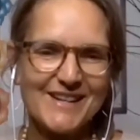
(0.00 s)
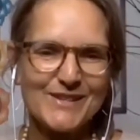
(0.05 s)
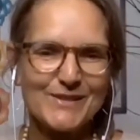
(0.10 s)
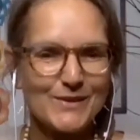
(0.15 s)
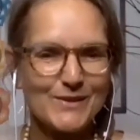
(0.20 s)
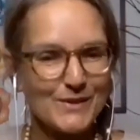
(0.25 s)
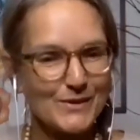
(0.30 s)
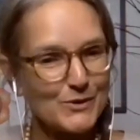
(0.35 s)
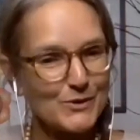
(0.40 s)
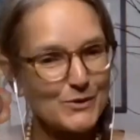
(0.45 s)

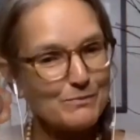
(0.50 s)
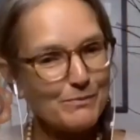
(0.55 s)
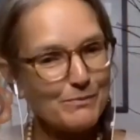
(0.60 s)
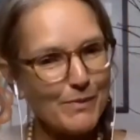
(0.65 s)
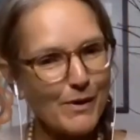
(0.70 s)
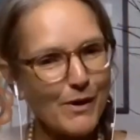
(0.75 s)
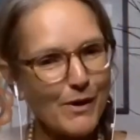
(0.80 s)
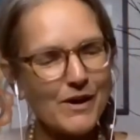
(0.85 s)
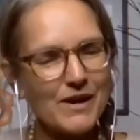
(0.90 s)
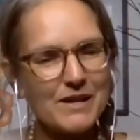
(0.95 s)
So there's
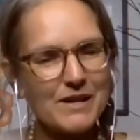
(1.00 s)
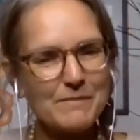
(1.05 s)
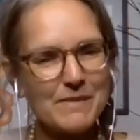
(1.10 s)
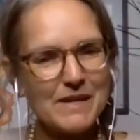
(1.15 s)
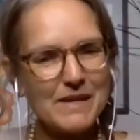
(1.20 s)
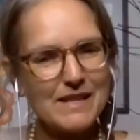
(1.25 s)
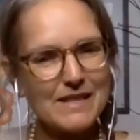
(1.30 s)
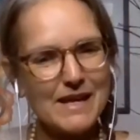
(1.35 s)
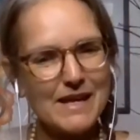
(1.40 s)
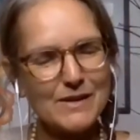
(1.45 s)
part of
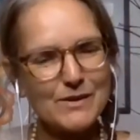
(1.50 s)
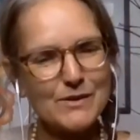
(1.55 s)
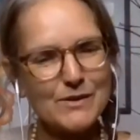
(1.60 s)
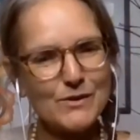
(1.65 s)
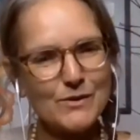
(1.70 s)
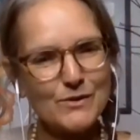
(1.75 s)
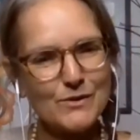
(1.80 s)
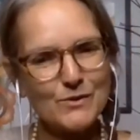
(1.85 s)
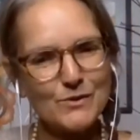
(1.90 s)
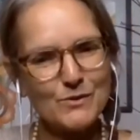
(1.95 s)
me that
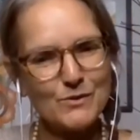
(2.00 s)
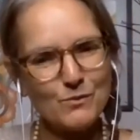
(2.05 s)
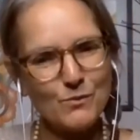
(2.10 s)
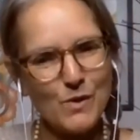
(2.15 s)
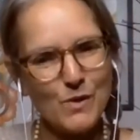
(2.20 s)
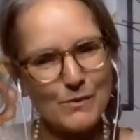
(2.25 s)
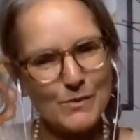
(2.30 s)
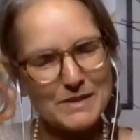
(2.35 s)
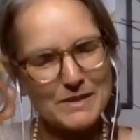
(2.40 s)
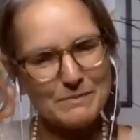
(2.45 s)
knew
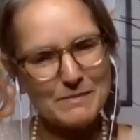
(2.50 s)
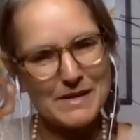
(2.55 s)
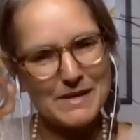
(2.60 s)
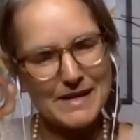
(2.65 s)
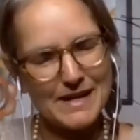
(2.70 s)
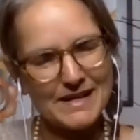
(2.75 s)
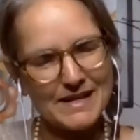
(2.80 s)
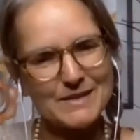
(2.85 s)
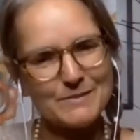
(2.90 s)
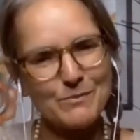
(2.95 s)
what was
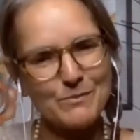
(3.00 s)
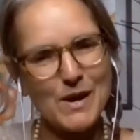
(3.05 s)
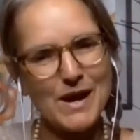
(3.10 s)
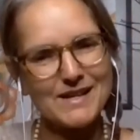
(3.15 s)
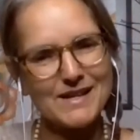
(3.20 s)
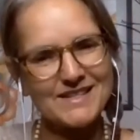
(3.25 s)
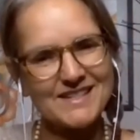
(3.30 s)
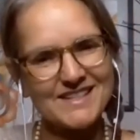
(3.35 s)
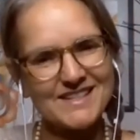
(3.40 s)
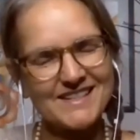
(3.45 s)
being
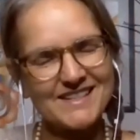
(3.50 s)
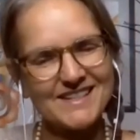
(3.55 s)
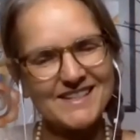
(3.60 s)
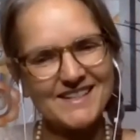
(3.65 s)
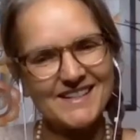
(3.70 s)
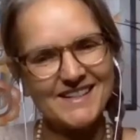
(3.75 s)
expressed